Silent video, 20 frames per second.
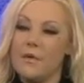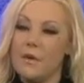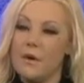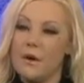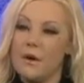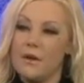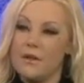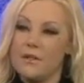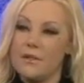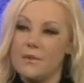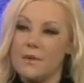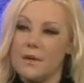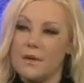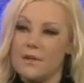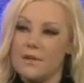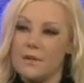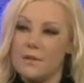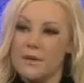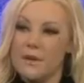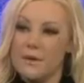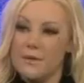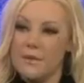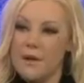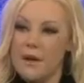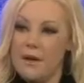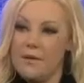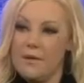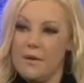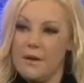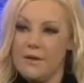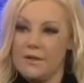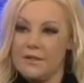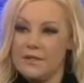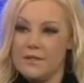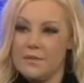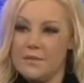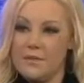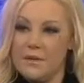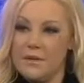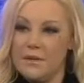of course, because, I mean, I'm not
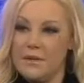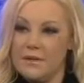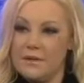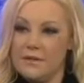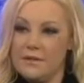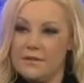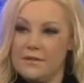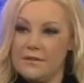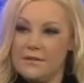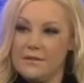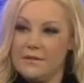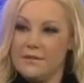raised to